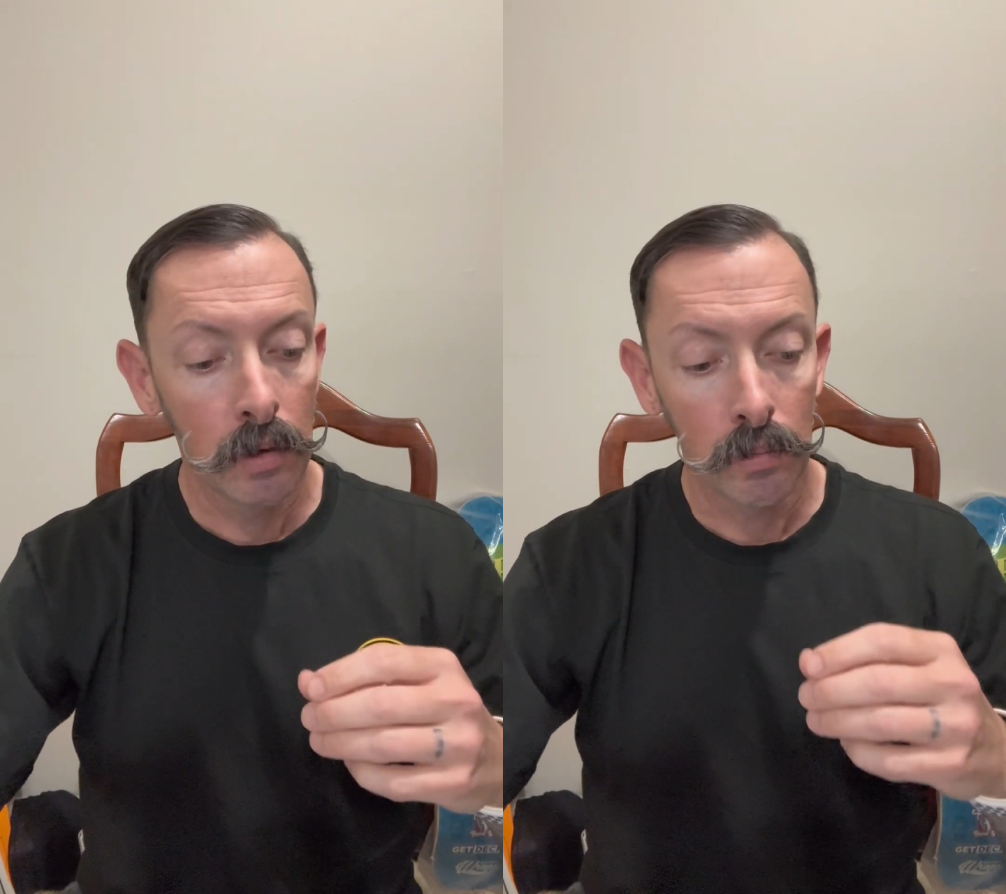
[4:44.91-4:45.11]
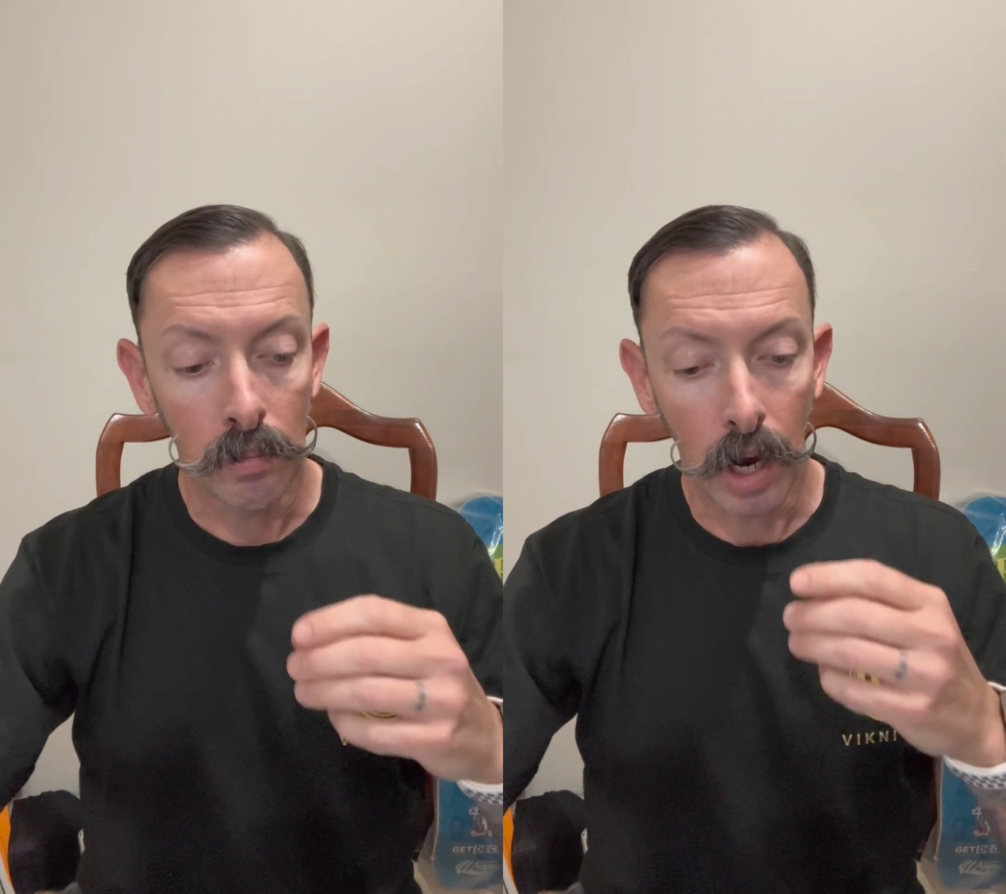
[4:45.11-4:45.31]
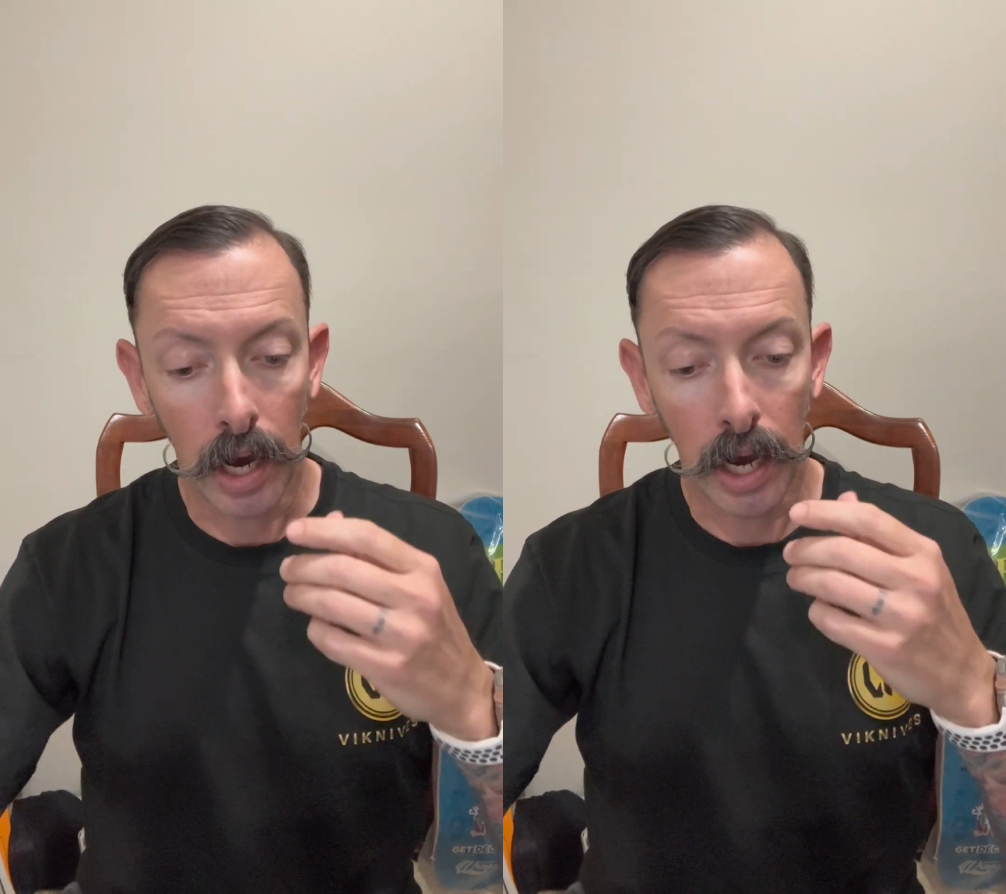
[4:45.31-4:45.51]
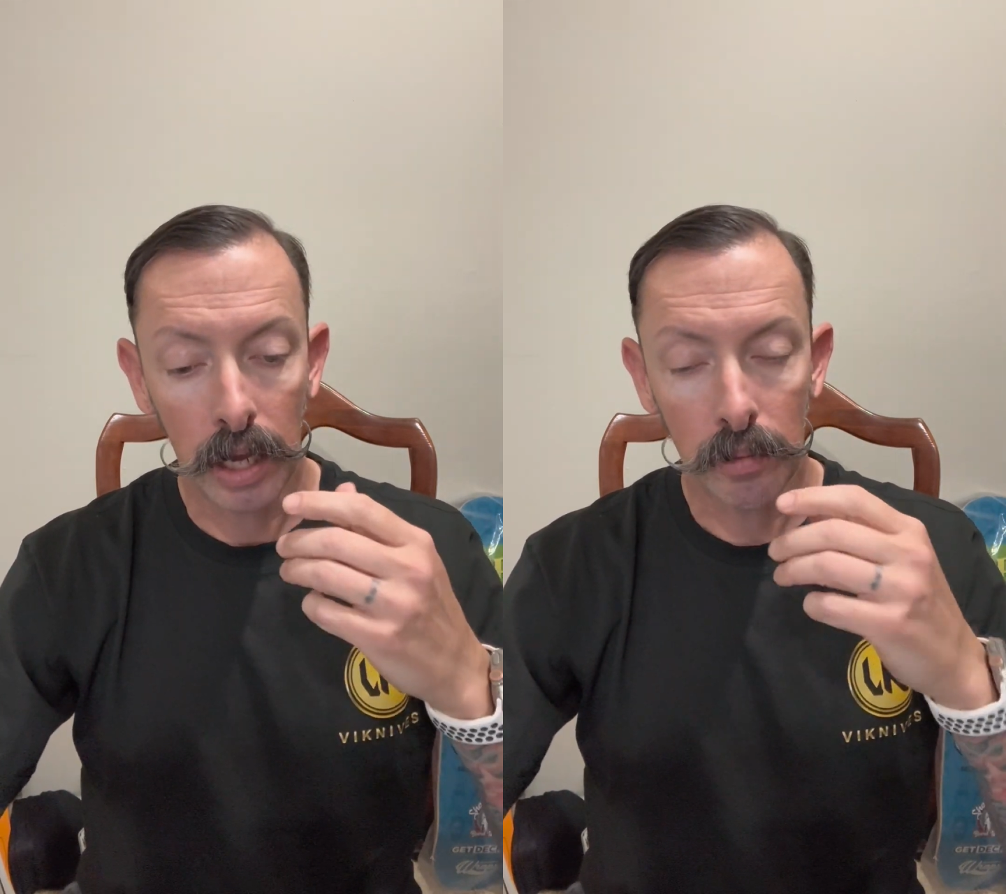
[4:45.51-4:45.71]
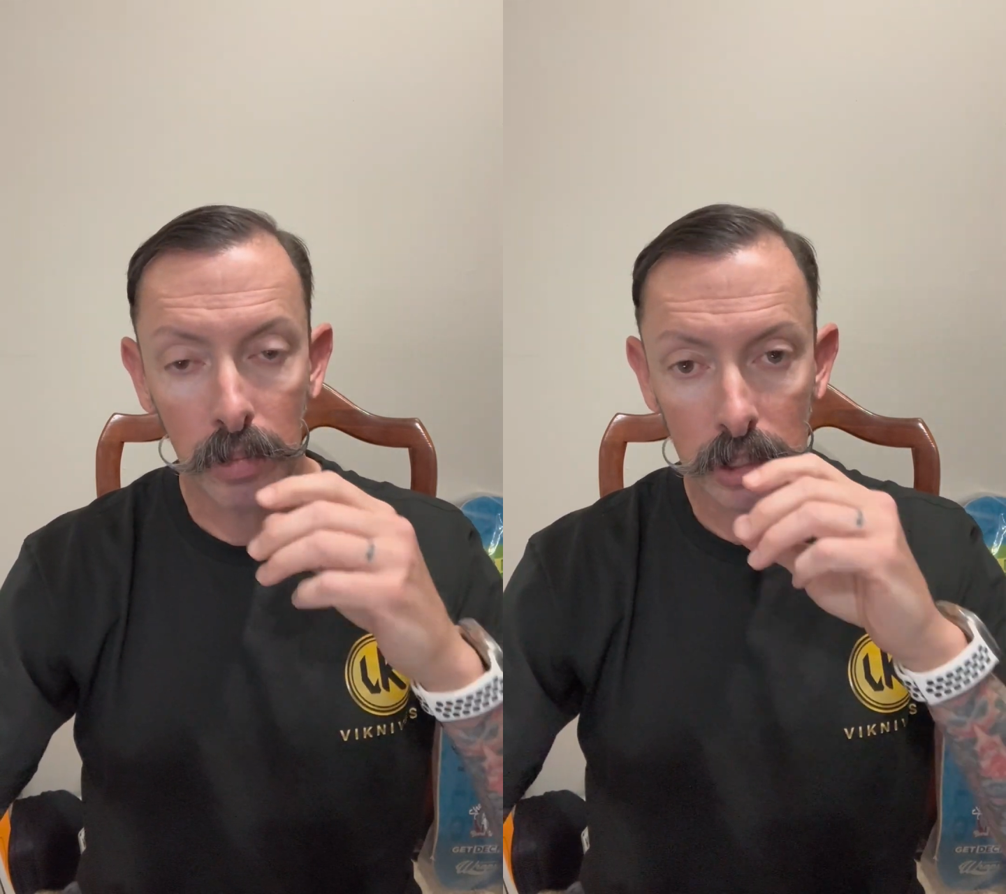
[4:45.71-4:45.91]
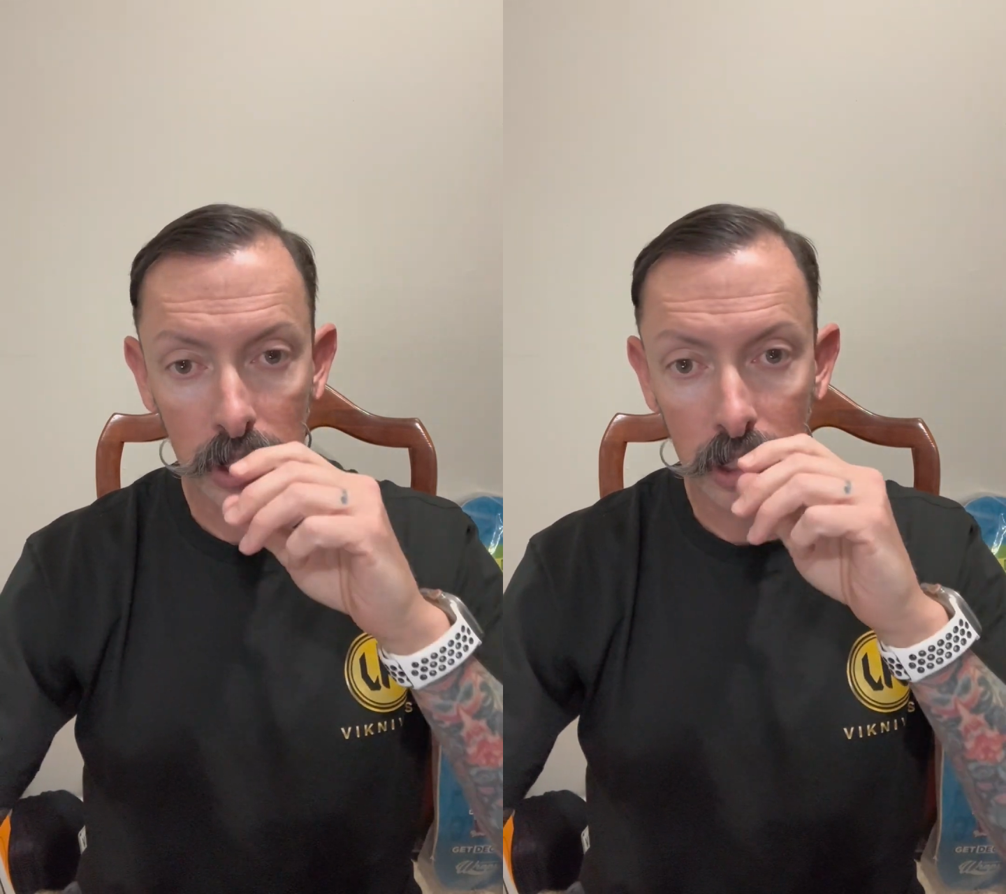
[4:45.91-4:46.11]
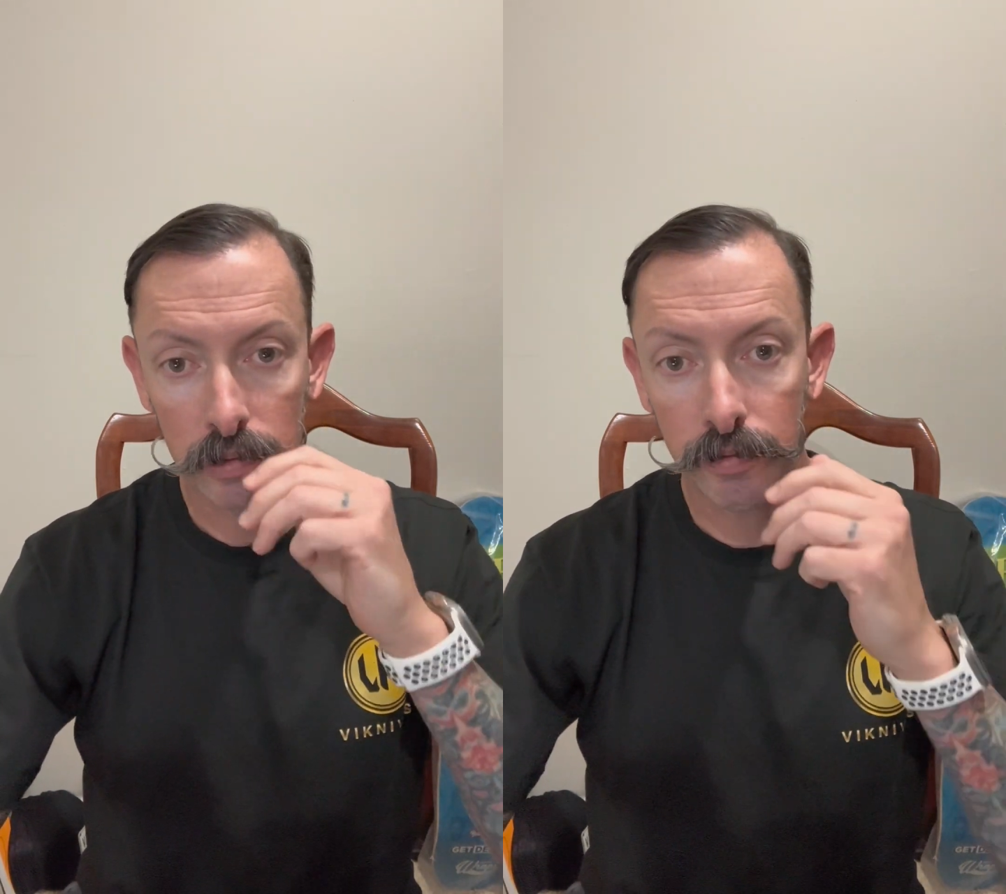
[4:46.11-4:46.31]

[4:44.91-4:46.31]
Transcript: My mustache